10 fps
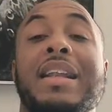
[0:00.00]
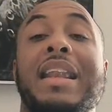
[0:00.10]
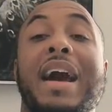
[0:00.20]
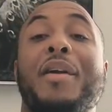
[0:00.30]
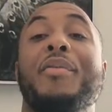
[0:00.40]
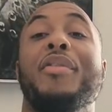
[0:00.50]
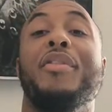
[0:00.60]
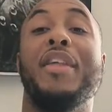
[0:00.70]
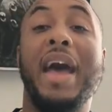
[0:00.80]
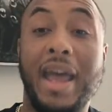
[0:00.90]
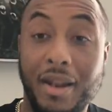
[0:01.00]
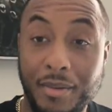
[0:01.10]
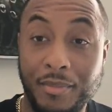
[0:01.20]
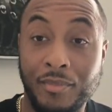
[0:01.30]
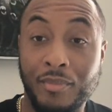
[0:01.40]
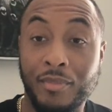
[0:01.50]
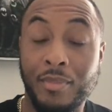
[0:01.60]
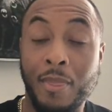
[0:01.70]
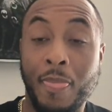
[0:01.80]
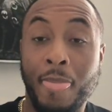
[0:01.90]
Now that
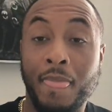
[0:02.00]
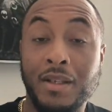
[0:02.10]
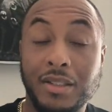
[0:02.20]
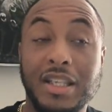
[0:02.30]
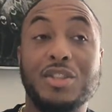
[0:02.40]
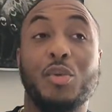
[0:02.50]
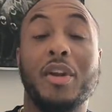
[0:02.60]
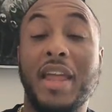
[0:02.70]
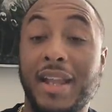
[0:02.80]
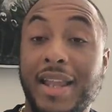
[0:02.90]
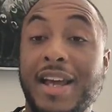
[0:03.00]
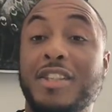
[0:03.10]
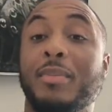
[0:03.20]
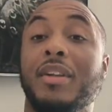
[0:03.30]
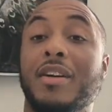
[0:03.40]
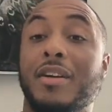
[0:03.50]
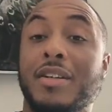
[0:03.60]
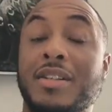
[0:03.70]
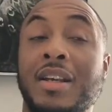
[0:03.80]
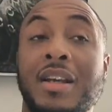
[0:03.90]
is where that gas
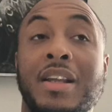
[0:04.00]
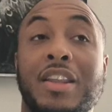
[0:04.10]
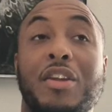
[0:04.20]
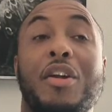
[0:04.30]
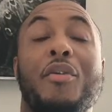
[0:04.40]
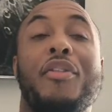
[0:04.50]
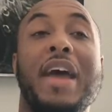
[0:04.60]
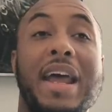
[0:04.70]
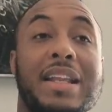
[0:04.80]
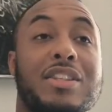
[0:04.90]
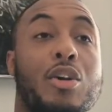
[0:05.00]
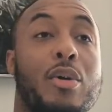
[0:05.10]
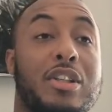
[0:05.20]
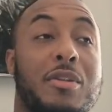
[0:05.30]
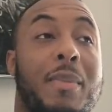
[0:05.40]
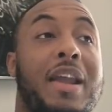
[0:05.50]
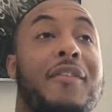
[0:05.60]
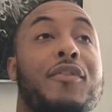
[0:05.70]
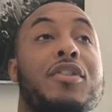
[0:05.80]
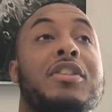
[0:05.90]
belongs. That is going to
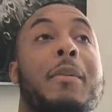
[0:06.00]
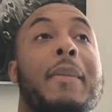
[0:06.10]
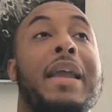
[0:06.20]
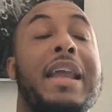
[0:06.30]
make for some